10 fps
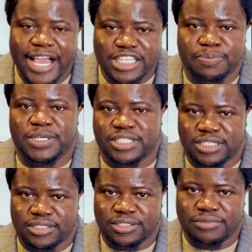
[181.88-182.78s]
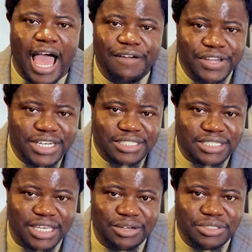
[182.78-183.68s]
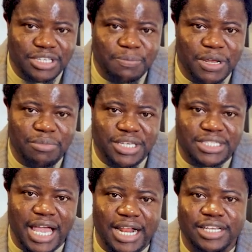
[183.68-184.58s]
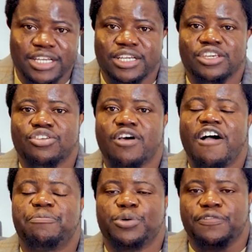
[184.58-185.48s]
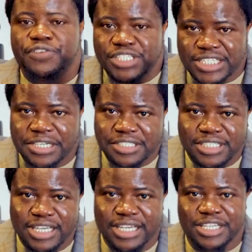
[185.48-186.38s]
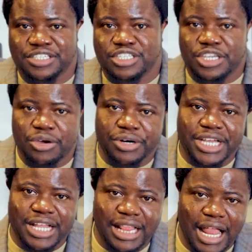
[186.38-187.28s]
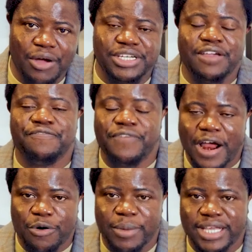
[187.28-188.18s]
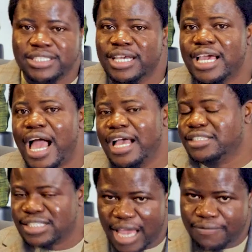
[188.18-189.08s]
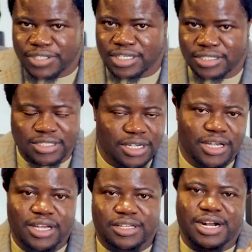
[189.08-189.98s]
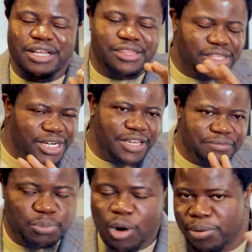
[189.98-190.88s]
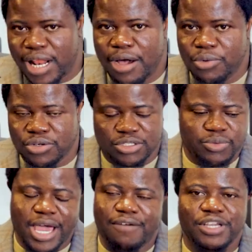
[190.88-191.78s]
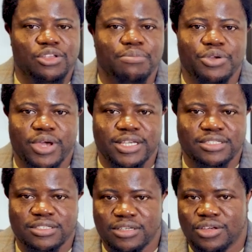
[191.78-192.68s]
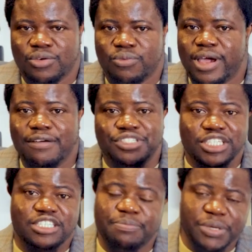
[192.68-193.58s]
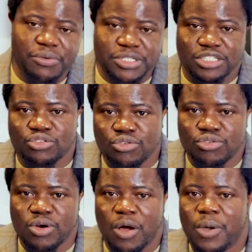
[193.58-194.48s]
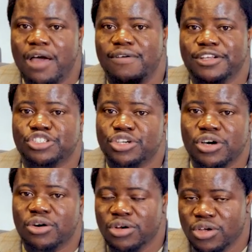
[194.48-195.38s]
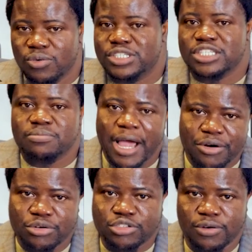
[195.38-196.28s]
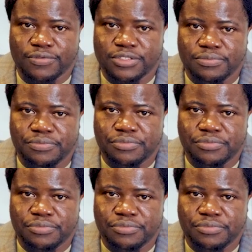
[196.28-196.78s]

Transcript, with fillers: expertise. Having this skill simply means that you have proficiency in securing cloud environment and services. There are three popular ones. We have AWS, we have GCP, which is Google, and we have Azure, which is Microsoft.